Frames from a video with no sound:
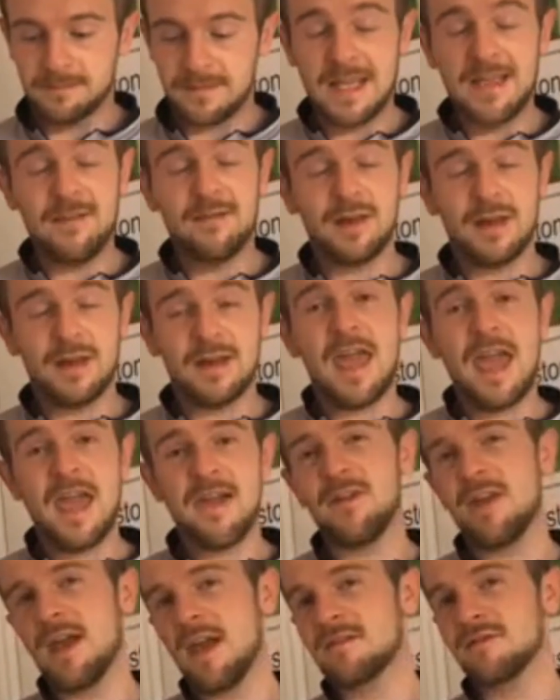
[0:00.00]
even in
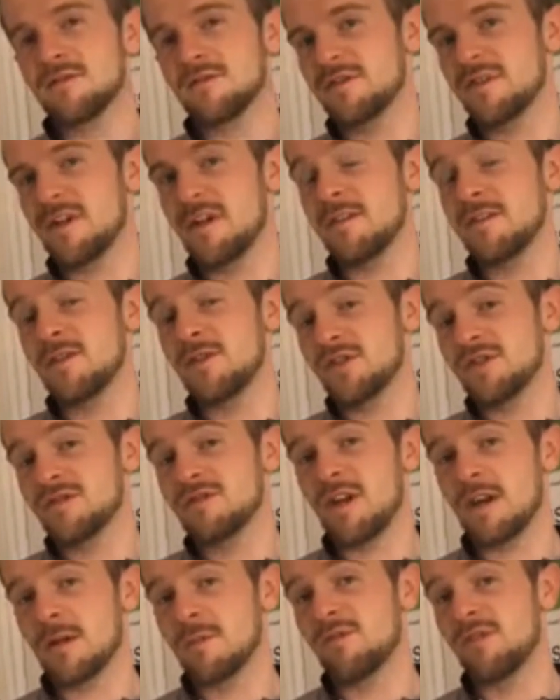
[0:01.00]
heavy exercise, you should
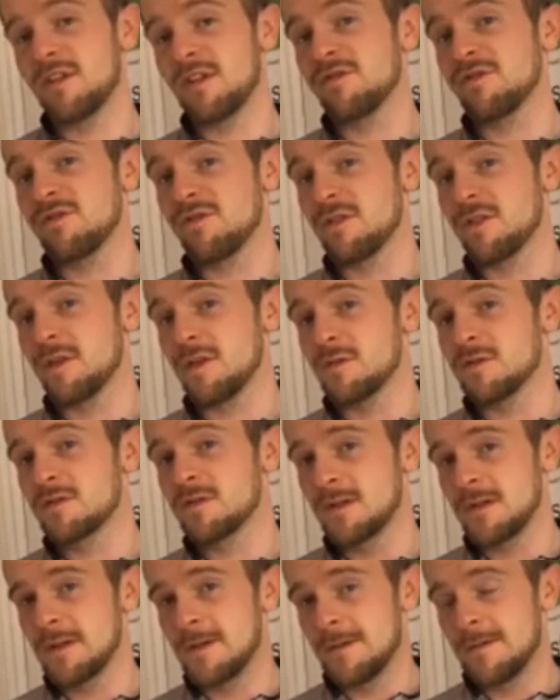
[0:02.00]
try and breathe through your nose.
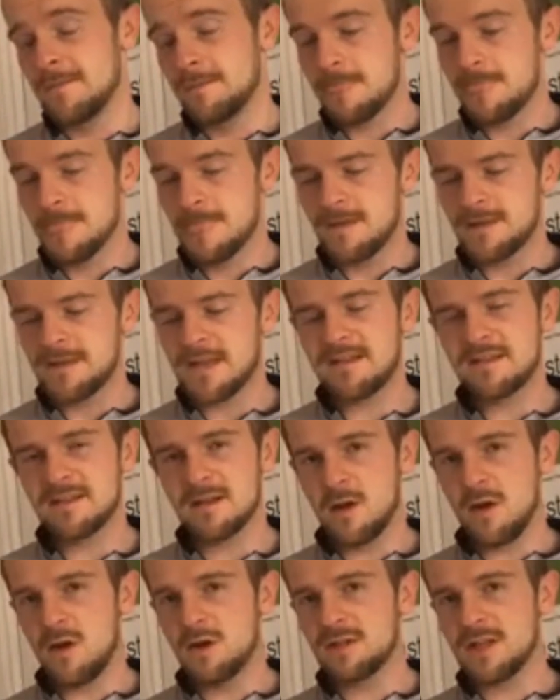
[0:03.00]
It takes a
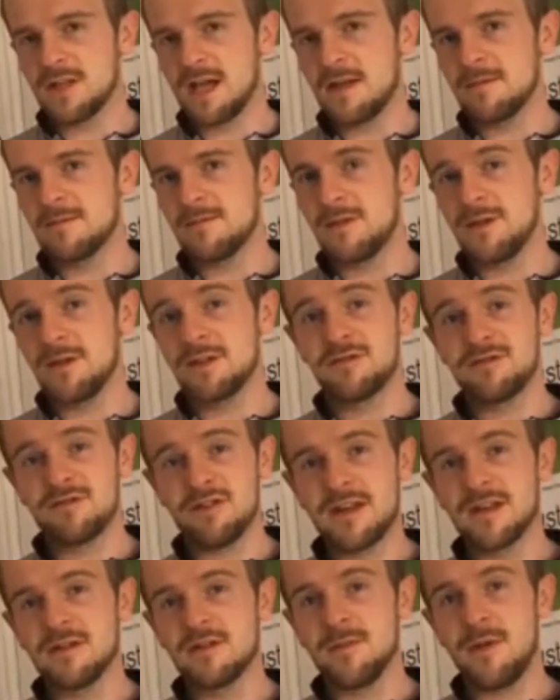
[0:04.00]
long time for you to
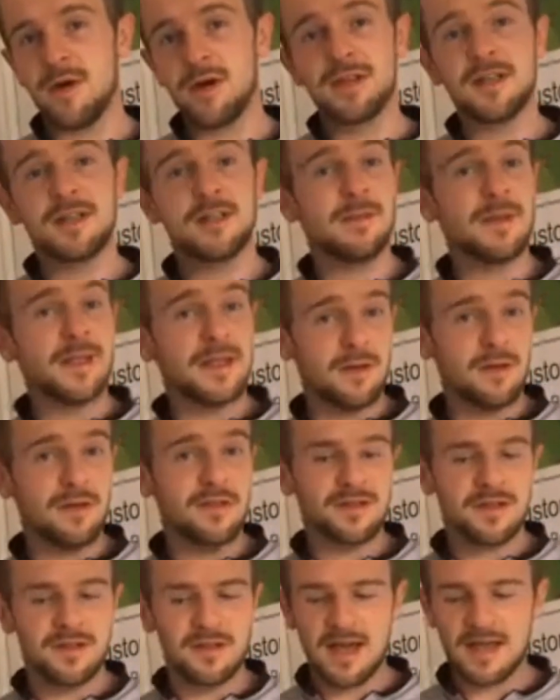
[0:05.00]
train your body to be
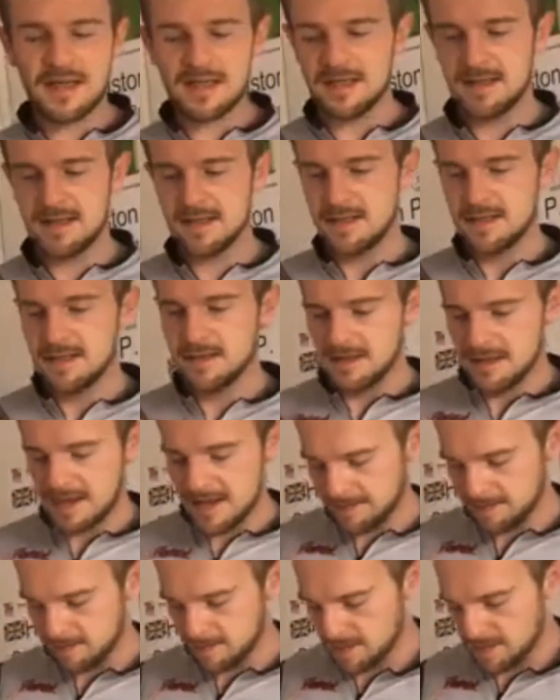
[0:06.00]
used to that.
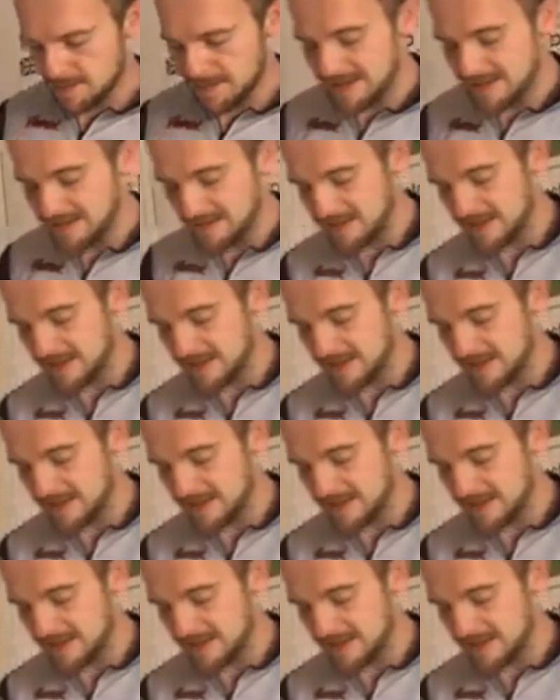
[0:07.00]
The main